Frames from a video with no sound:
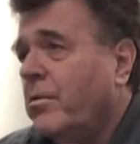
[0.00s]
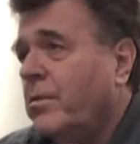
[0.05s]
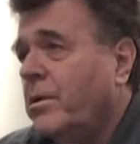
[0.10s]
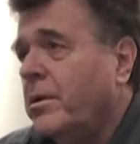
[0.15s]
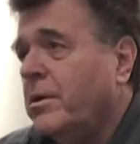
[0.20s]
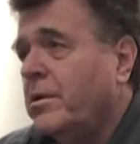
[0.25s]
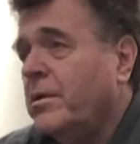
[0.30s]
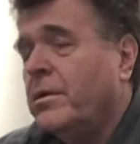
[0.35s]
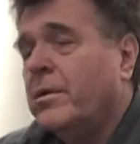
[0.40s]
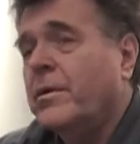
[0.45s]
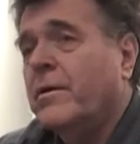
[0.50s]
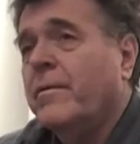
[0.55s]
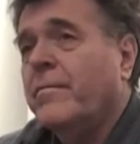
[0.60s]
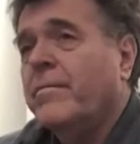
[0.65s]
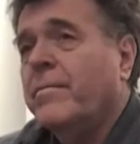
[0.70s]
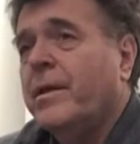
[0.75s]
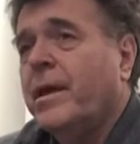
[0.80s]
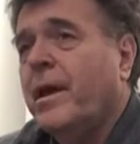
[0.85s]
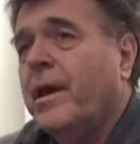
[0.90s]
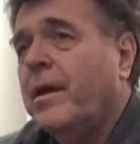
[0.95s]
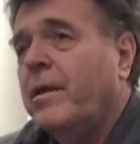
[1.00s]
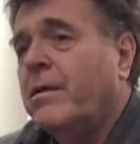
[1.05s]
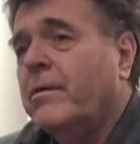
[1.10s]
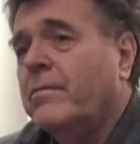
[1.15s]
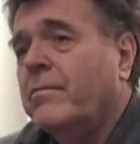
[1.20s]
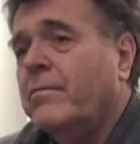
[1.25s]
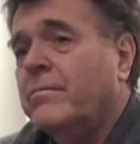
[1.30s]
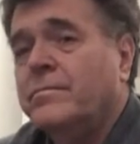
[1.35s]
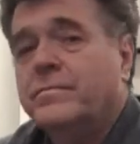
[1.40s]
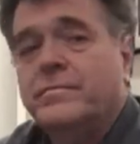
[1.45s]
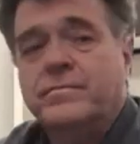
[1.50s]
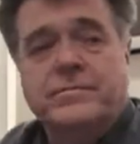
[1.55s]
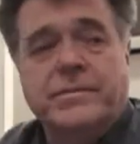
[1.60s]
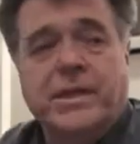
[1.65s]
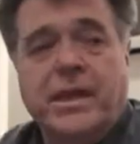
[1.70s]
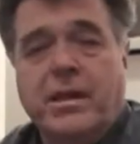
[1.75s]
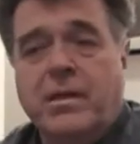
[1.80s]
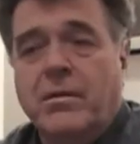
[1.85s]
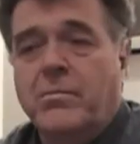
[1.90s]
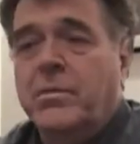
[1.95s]
I mean, I
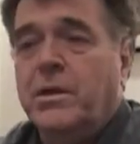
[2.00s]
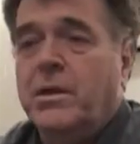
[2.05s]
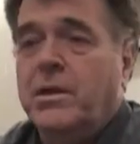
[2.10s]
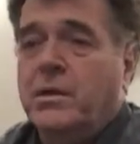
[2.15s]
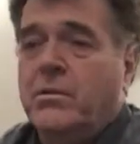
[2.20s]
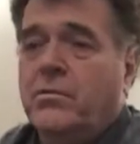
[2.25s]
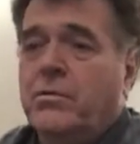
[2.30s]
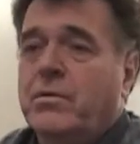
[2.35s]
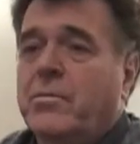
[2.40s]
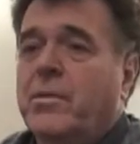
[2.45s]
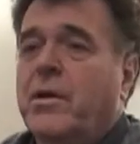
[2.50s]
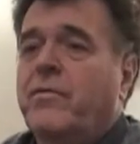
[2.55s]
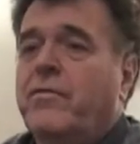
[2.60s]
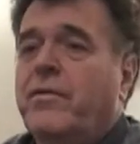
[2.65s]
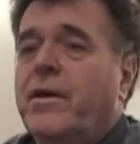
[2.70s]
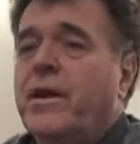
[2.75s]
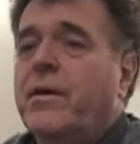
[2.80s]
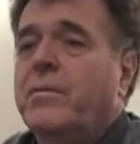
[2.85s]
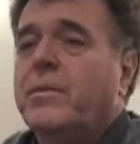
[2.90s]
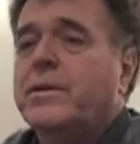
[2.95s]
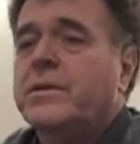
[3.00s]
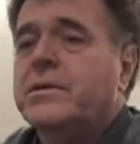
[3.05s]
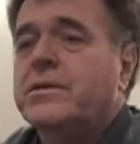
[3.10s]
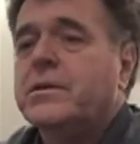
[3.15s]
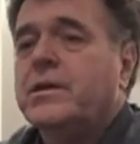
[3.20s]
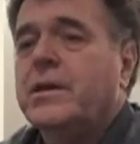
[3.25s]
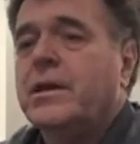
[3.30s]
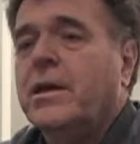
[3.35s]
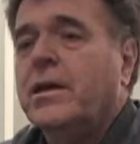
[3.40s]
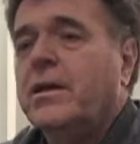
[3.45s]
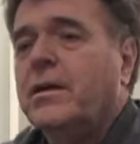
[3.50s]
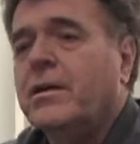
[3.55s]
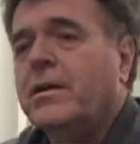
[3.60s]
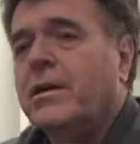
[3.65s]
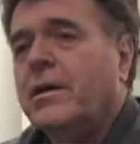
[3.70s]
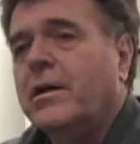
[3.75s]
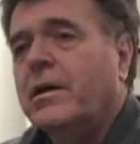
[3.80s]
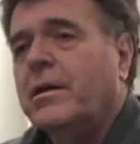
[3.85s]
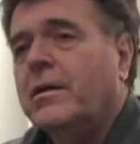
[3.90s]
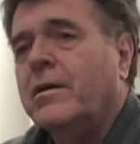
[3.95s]
had a meeting with my family today,
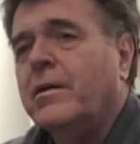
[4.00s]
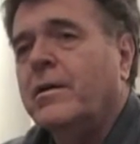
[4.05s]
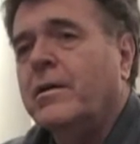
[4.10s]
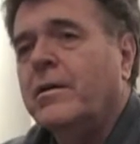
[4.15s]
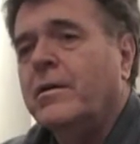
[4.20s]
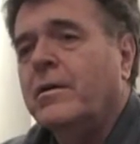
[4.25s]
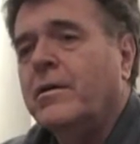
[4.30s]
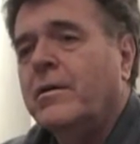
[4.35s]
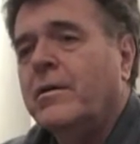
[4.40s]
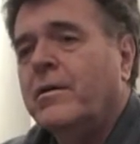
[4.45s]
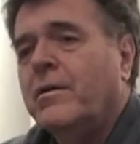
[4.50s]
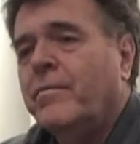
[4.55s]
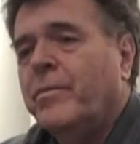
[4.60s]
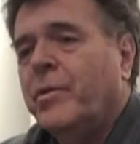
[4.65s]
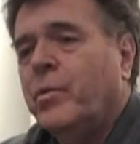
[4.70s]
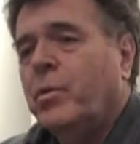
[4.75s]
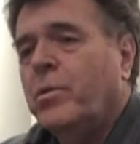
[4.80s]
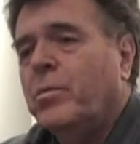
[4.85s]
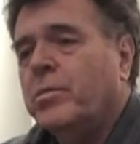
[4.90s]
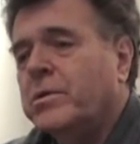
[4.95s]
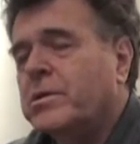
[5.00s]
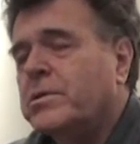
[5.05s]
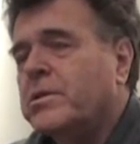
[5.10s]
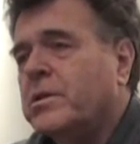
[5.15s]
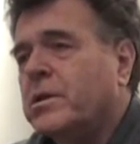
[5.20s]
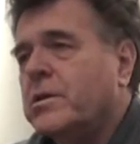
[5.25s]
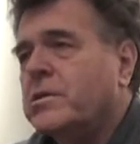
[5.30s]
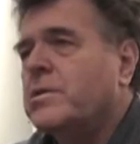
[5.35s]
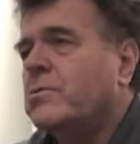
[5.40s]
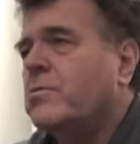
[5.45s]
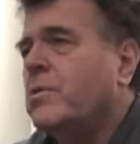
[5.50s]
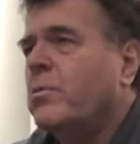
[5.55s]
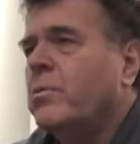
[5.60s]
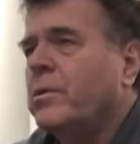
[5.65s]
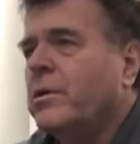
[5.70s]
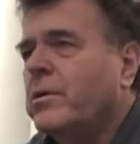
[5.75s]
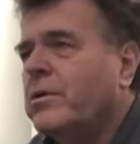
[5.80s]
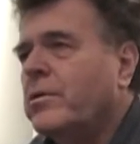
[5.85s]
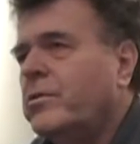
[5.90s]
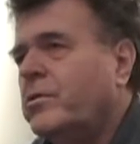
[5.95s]
and we were discussing what
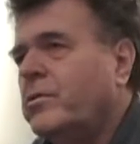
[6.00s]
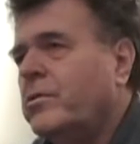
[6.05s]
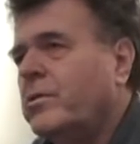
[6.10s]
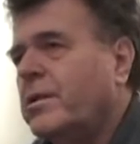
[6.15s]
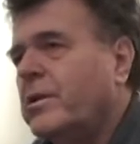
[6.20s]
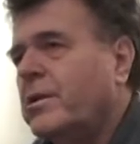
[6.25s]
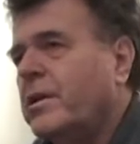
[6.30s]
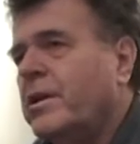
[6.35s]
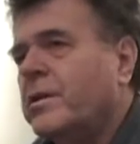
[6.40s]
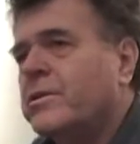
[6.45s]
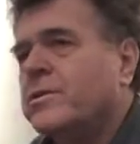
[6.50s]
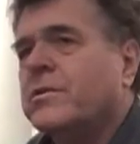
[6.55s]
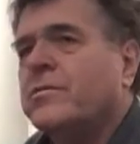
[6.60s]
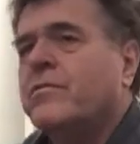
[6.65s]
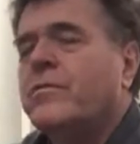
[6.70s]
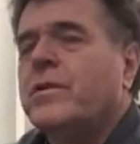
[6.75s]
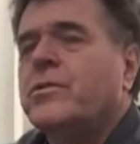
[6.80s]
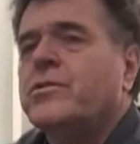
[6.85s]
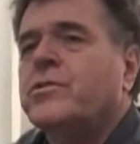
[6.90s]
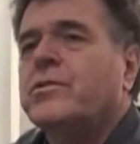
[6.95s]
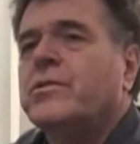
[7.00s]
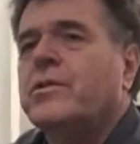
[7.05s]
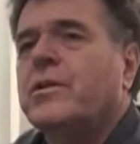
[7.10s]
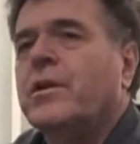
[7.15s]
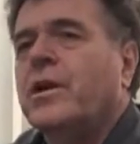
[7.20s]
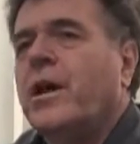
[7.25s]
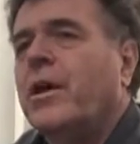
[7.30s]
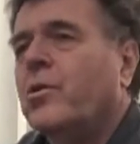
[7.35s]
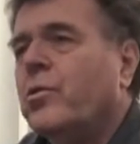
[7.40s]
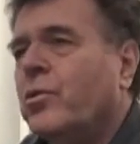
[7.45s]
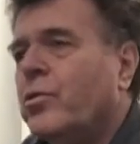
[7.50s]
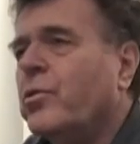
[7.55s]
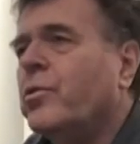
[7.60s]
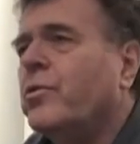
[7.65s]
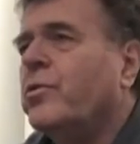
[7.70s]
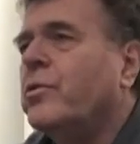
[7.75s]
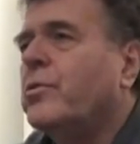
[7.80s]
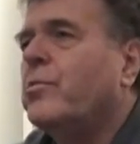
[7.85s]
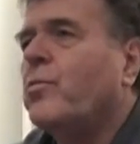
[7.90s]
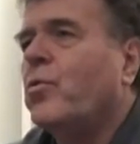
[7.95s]
we're going to do at the next convention, and I
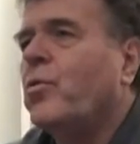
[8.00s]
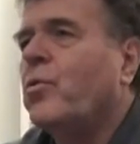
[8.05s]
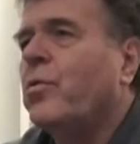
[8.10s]
learned